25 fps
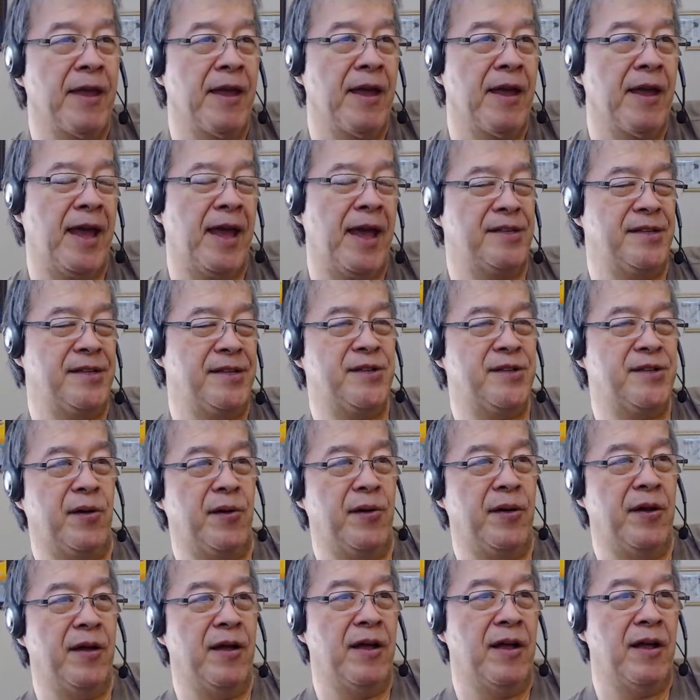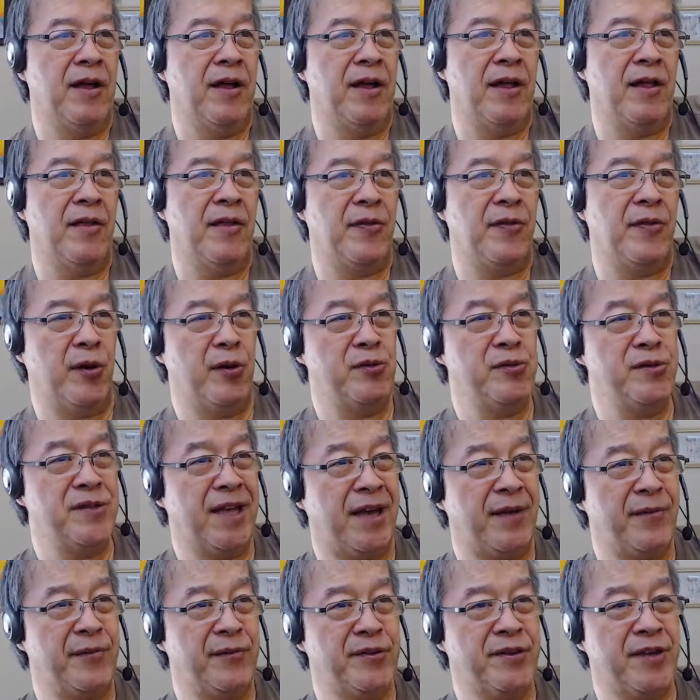And so those
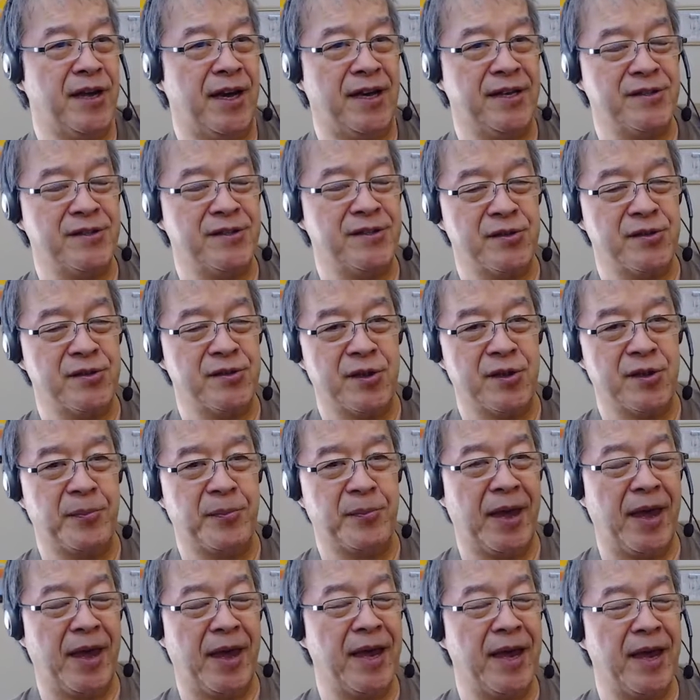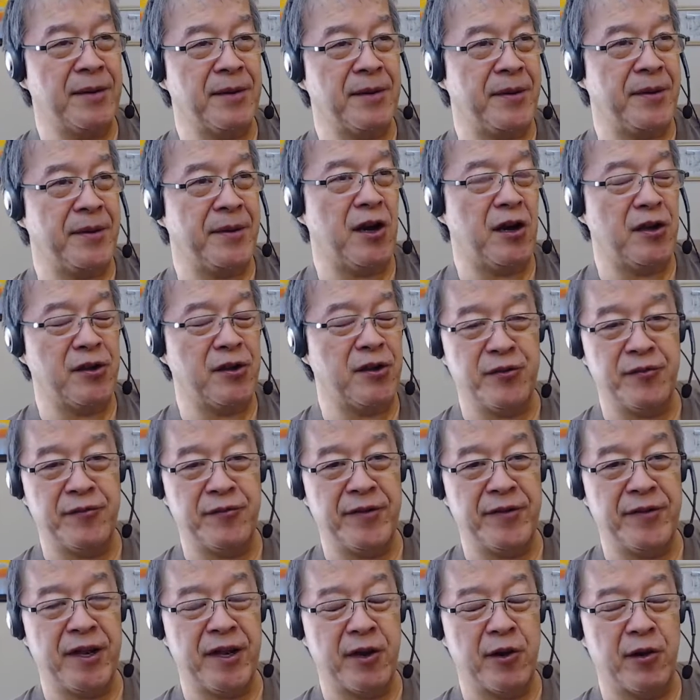advertisers are paying to be on your
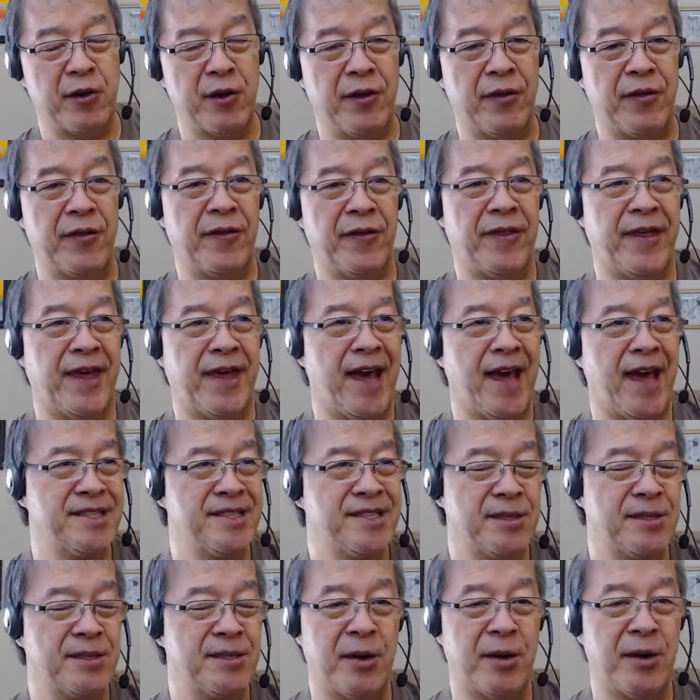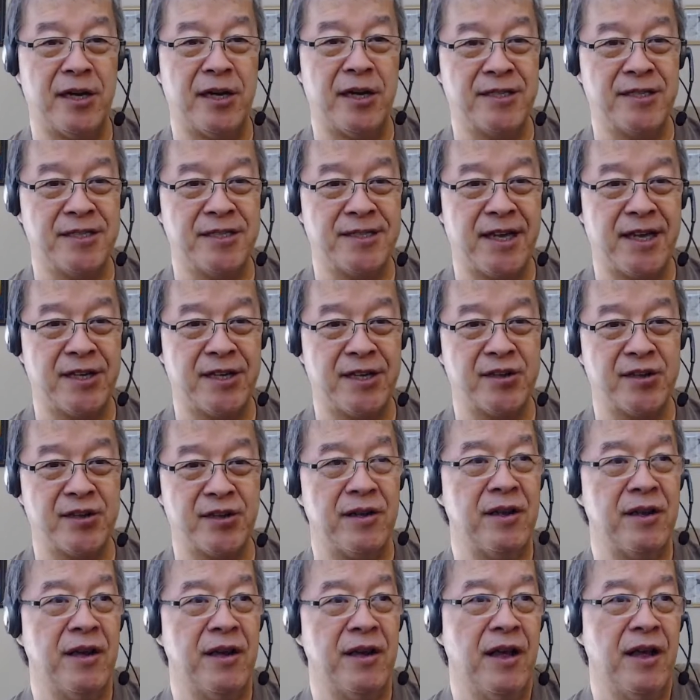video, and that's the monetization
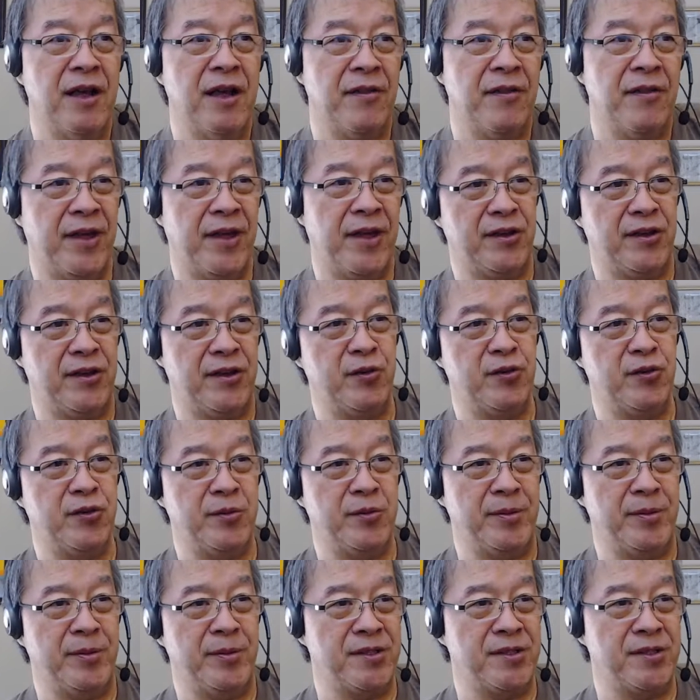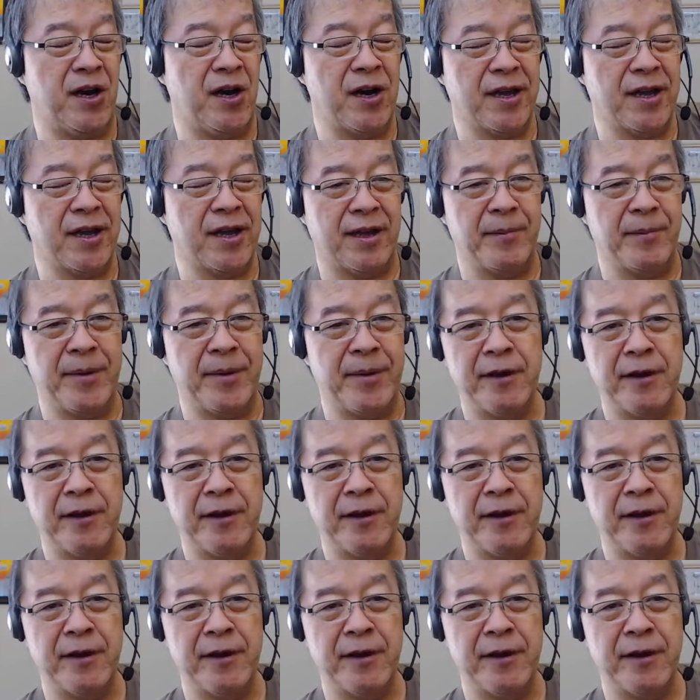that YouTube is talking about.